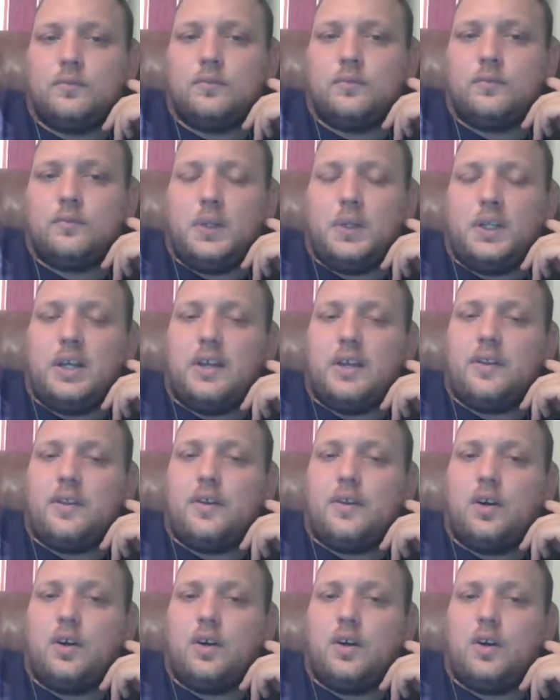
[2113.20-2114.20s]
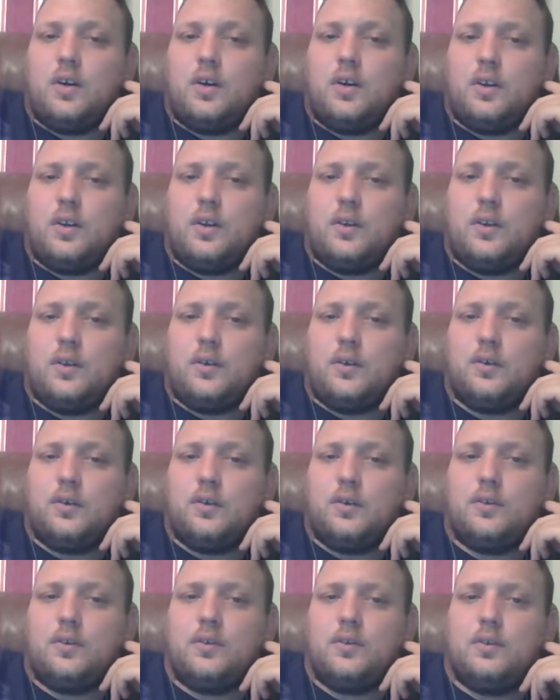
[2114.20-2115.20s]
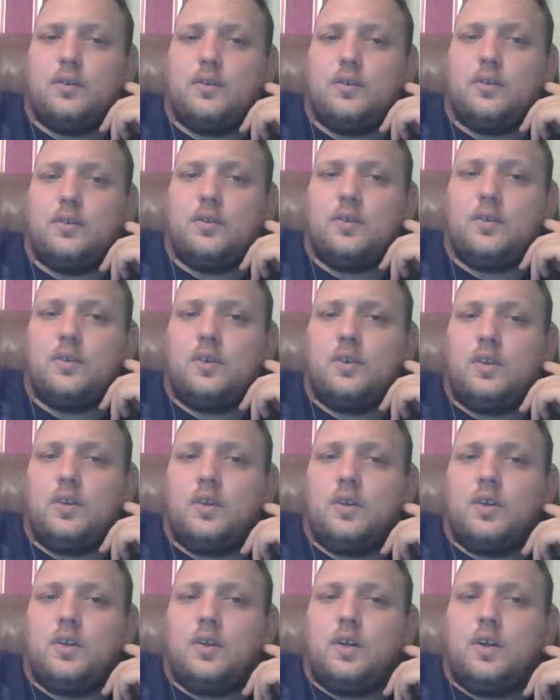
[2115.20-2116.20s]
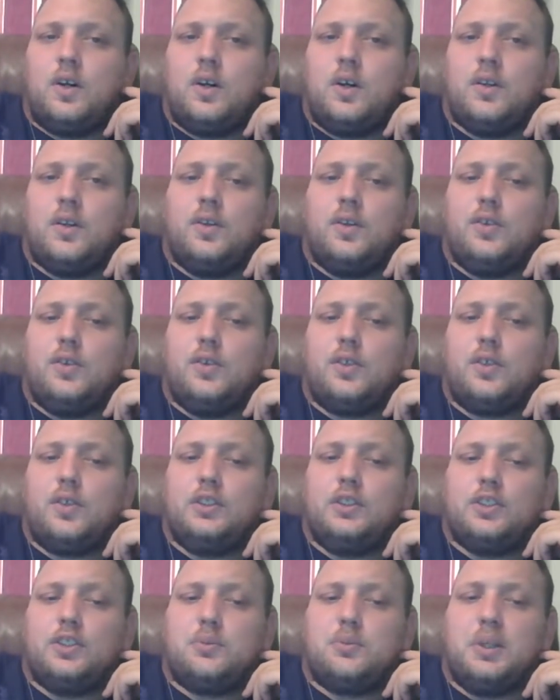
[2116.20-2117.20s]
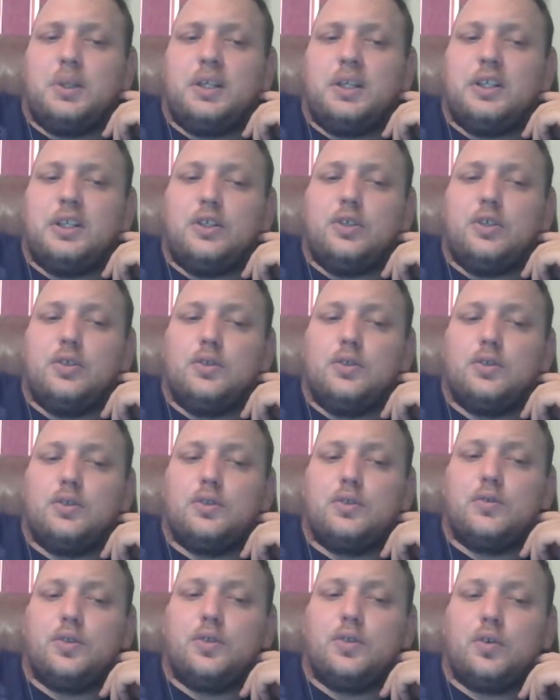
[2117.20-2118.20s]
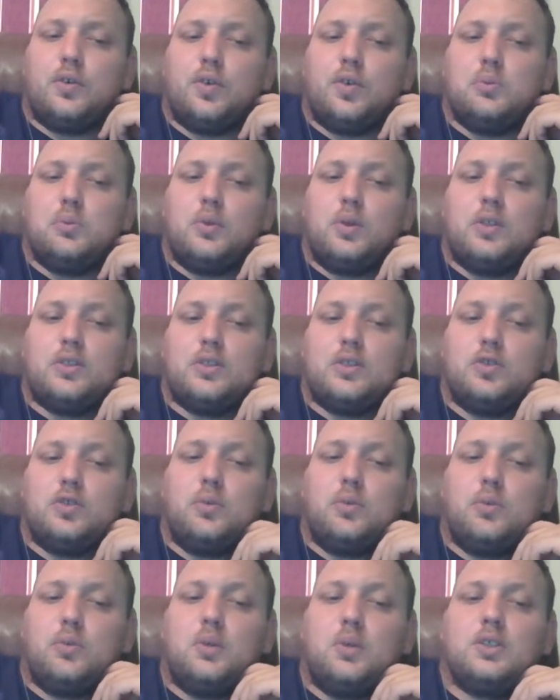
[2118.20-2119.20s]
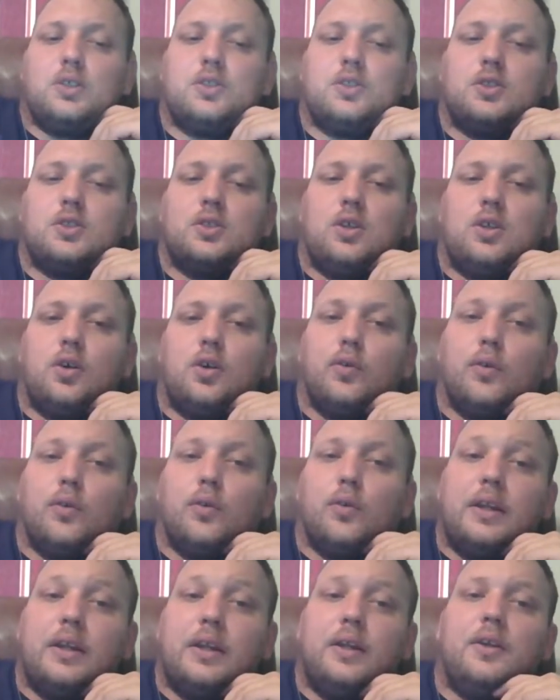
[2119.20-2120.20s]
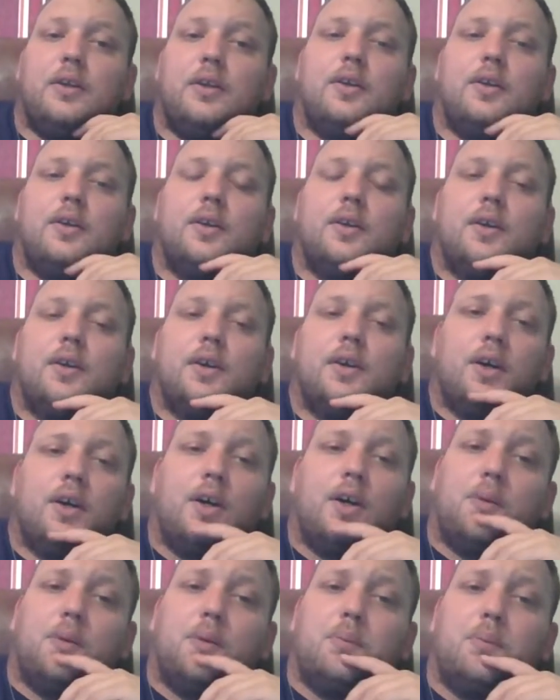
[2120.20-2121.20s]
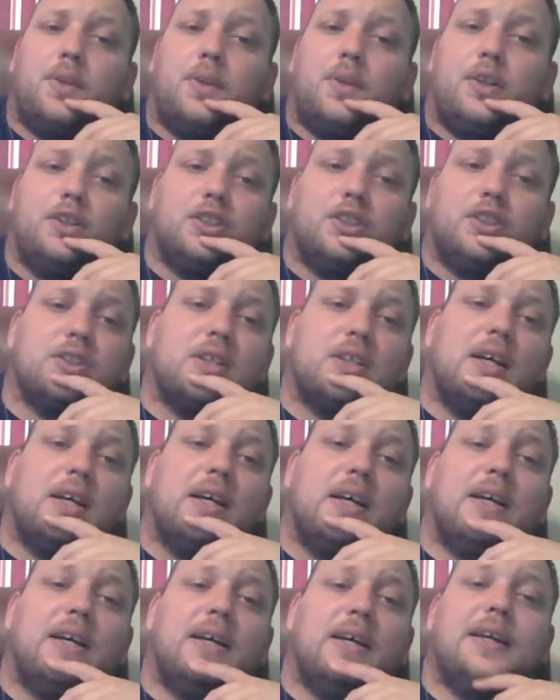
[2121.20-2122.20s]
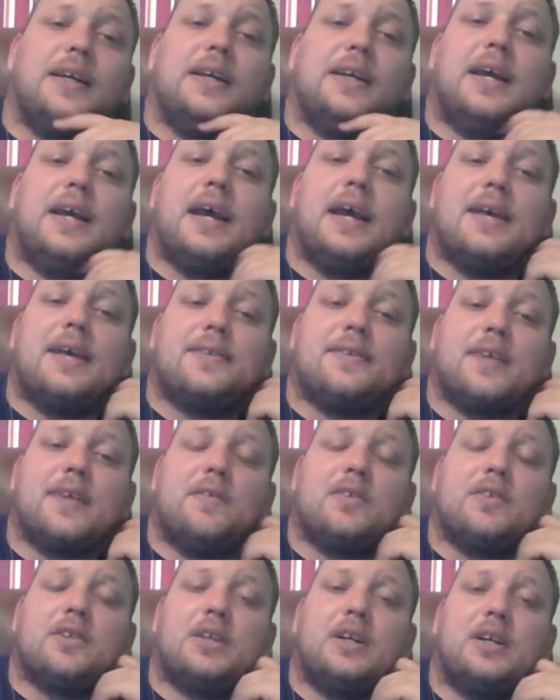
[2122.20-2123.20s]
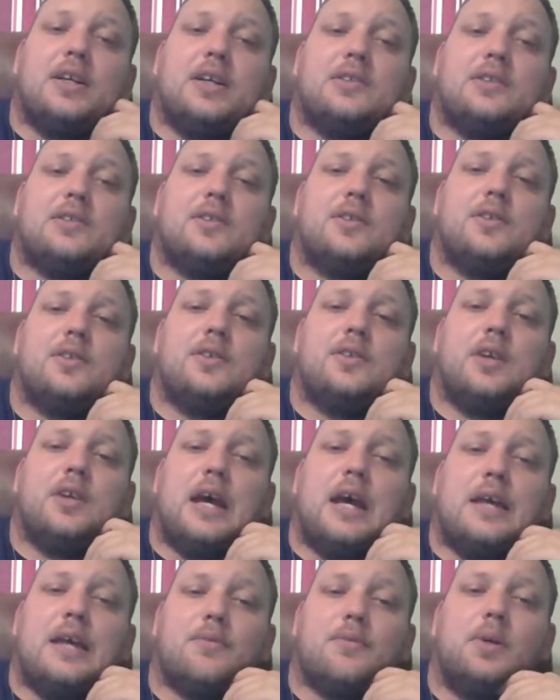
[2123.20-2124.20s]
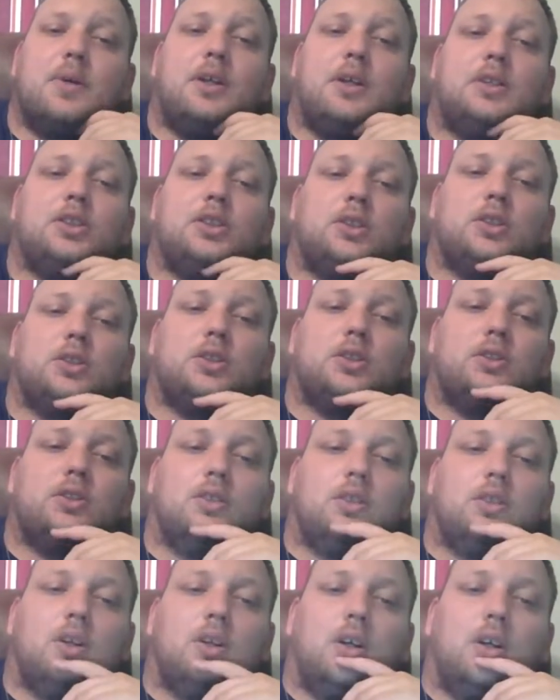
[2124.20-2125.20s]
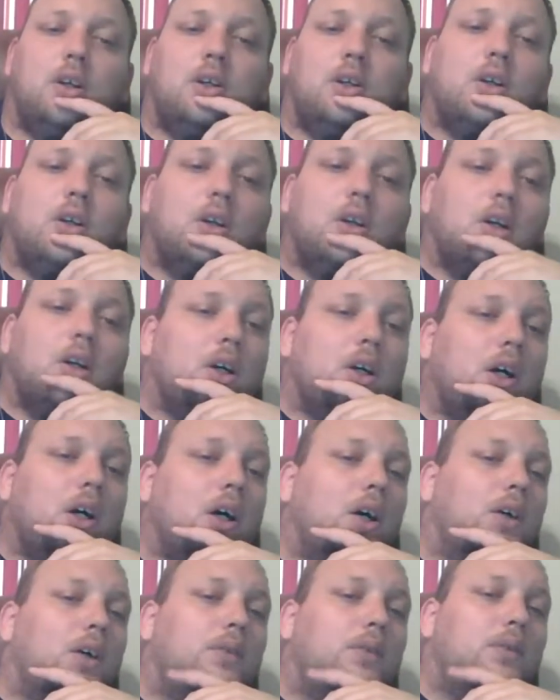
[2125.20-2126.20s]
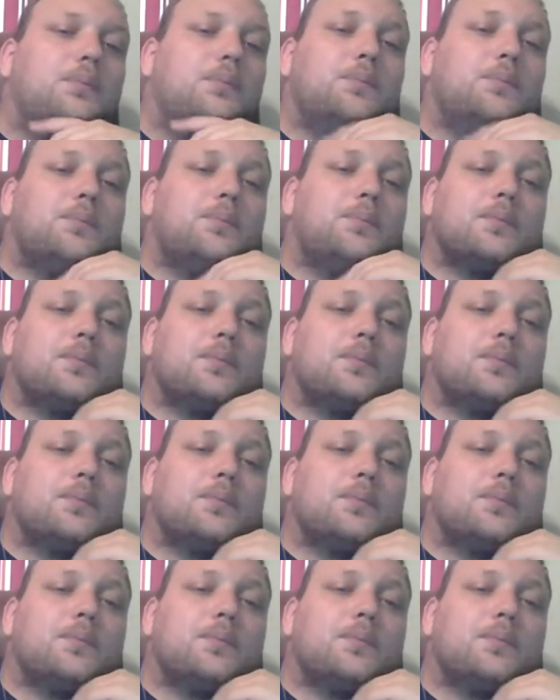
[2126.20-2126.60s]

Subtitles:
yeah, there are other usages being used for Chrome OS and Chromebooks already. They're just not as advertised as much. And